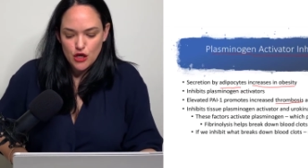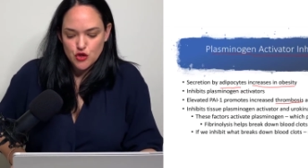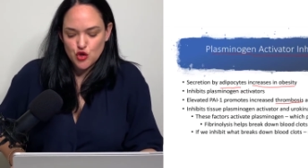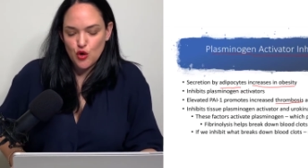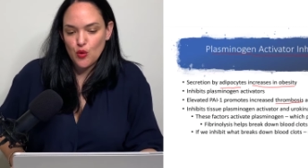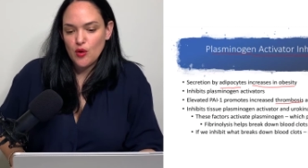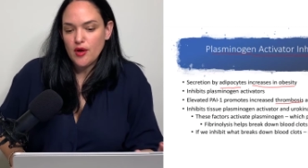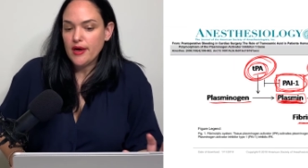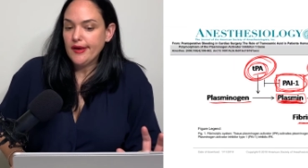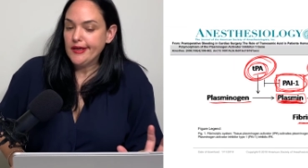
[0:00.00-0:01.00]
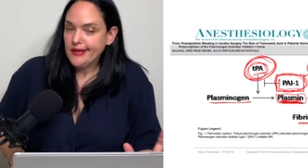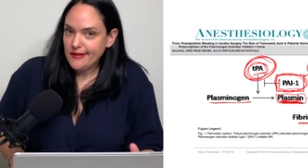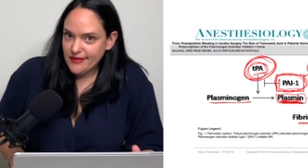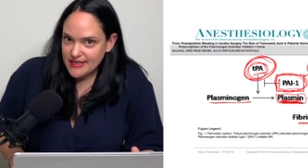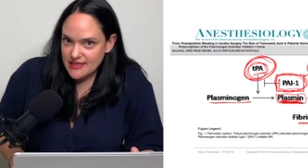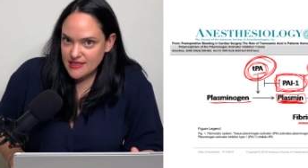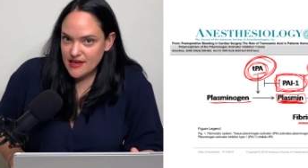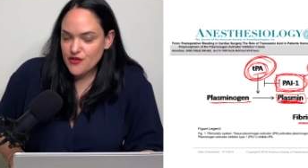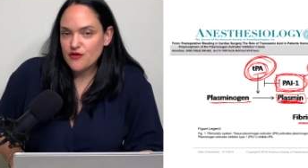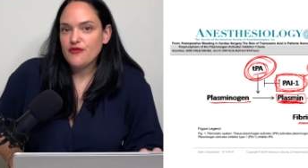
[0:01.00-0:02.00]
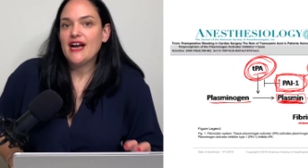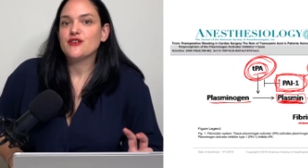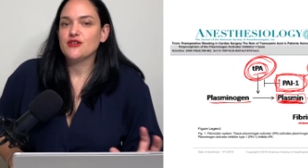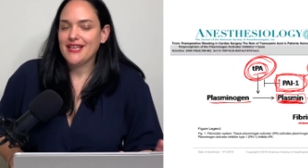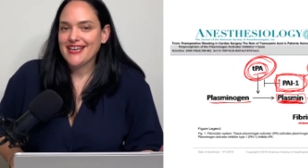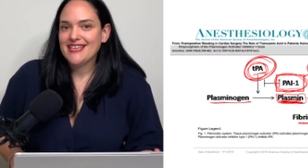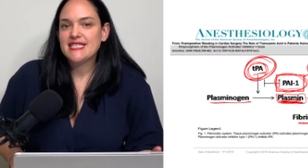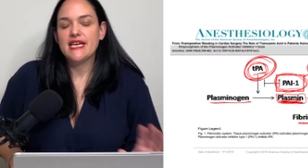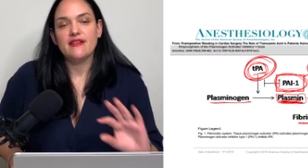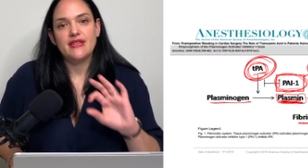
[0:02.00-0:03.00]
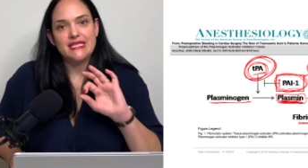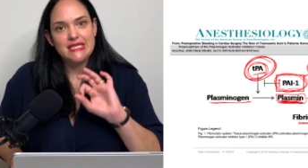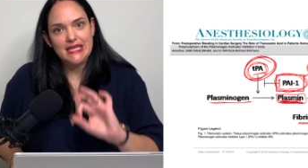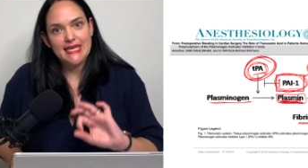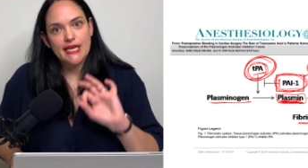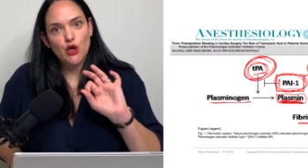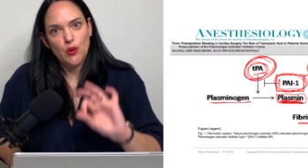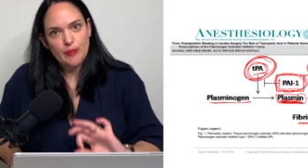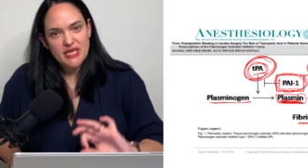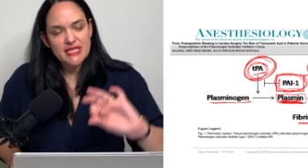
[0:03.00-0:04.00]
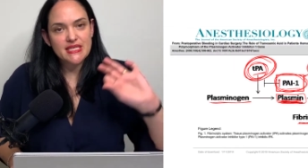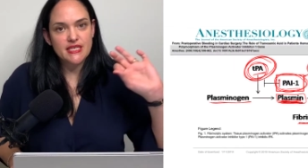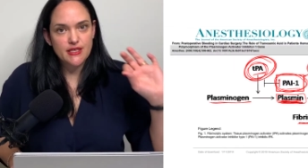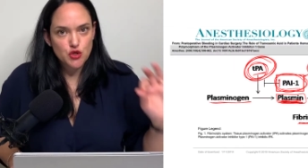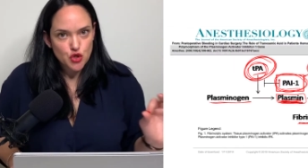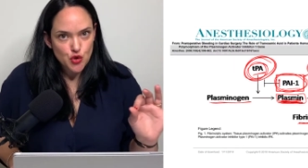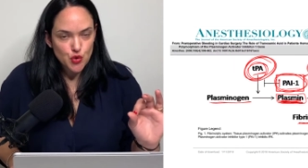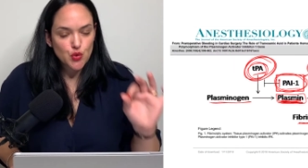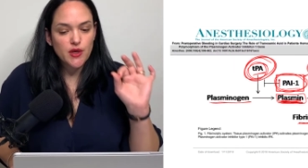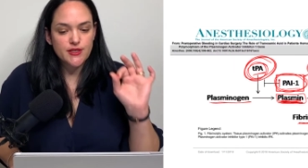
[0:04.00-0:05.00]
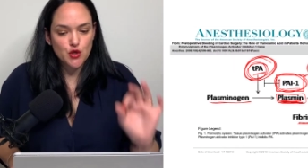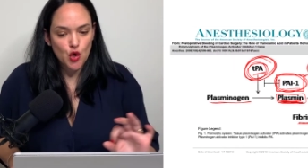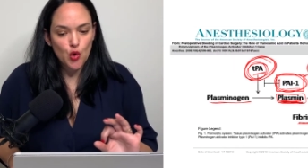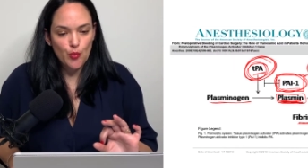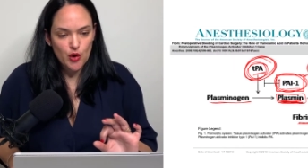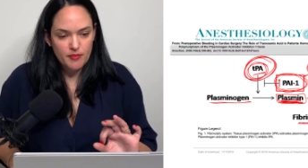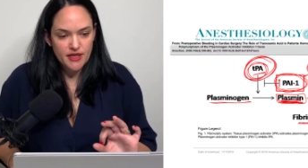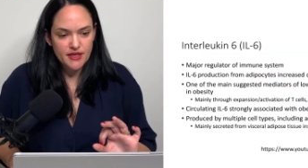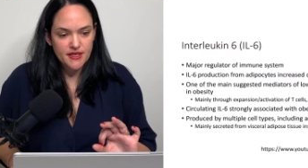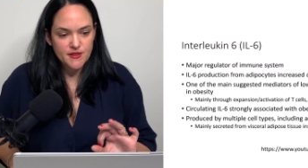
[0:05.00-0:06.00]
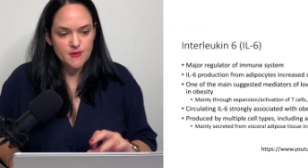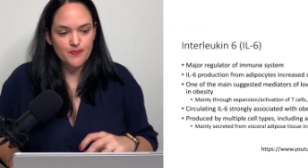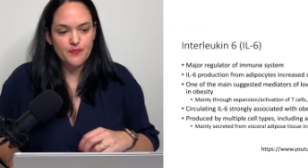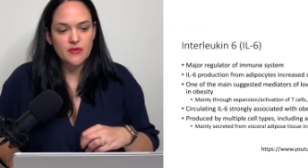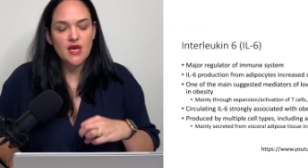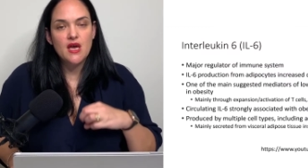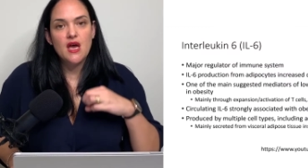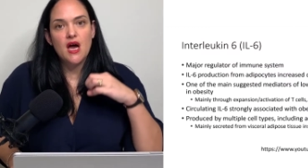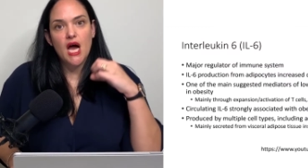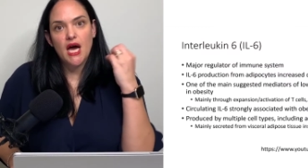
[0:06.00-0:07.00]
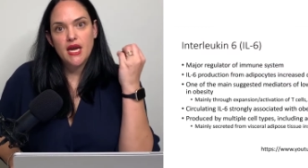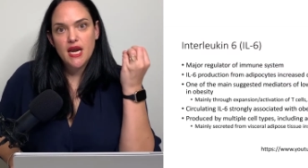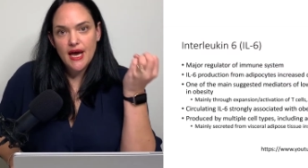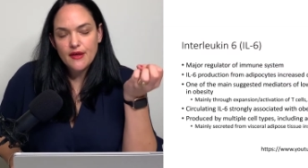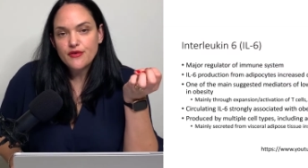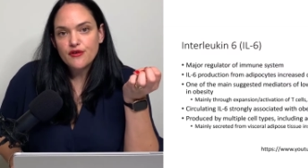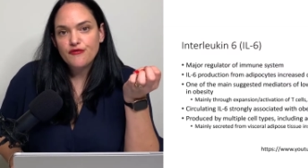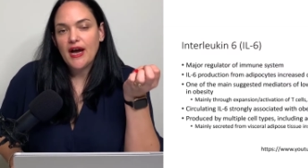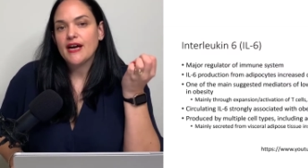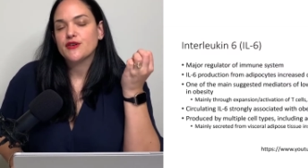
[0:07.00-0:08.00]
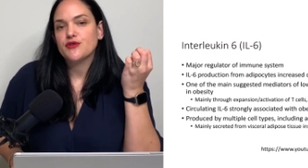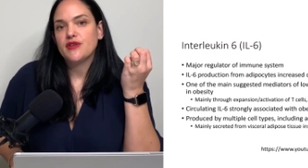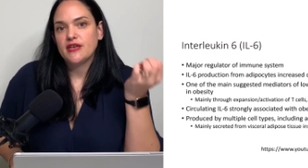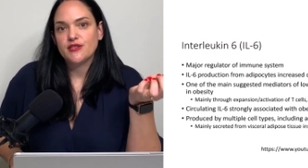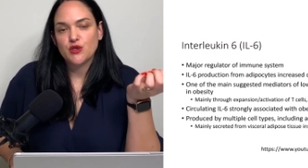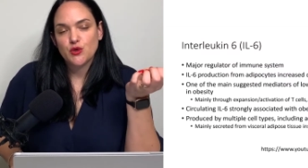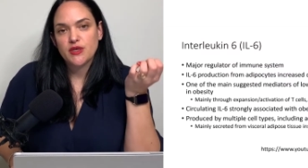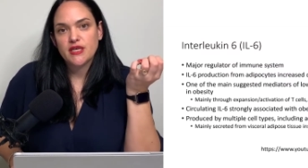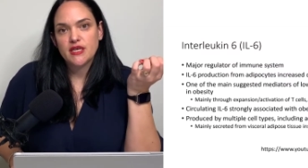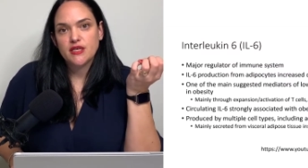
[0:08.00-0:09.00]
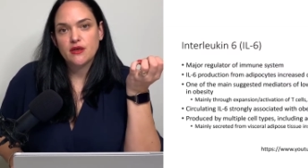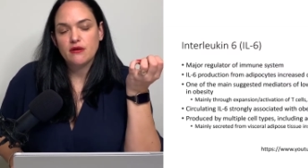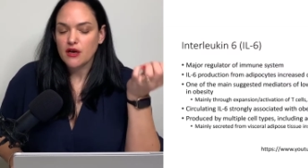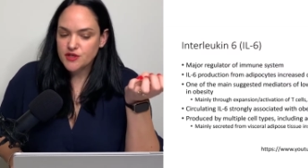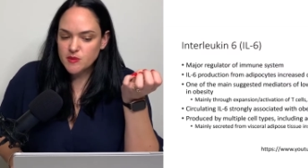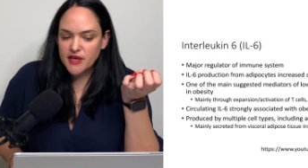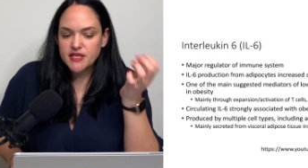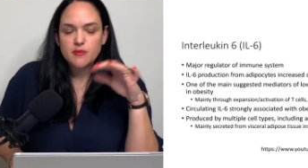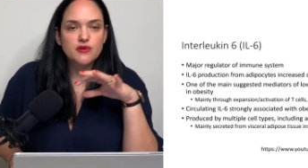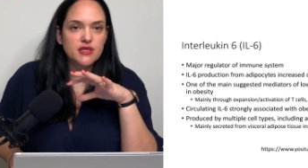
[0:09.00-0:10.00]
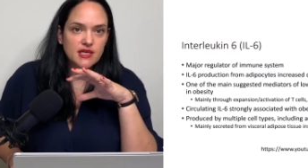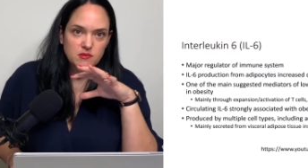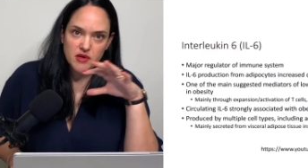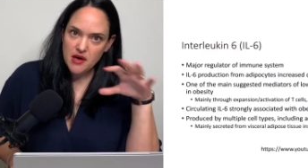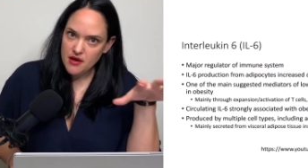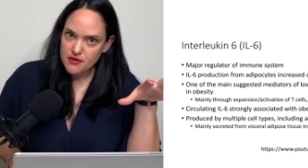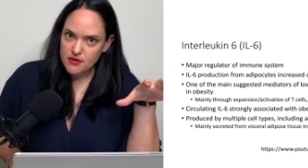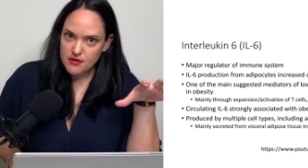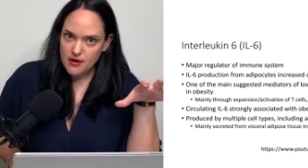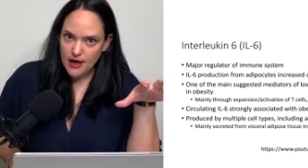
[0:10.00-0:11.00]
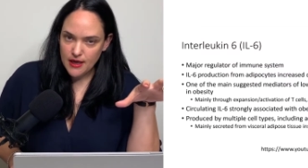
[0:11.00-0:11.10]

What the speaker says: so this is another factor, like I said, that's linking obesity to its comorbidities. Another factor that is secreted not just by adipocytes but other